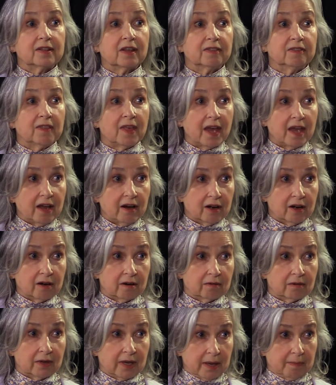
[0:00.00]
that they are
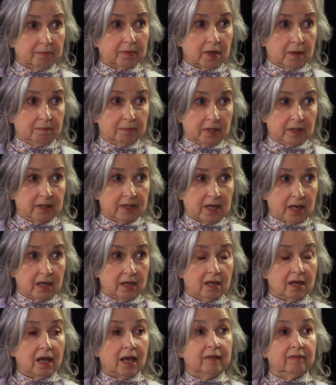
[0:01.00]
kept up to
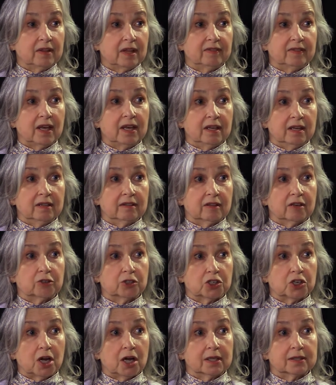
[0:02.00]
date and that they get their
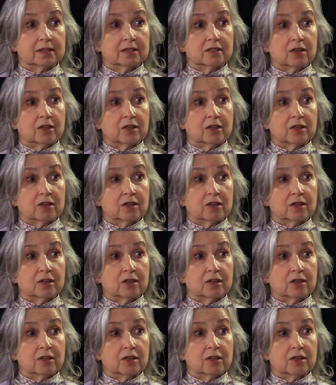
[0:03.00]
shots.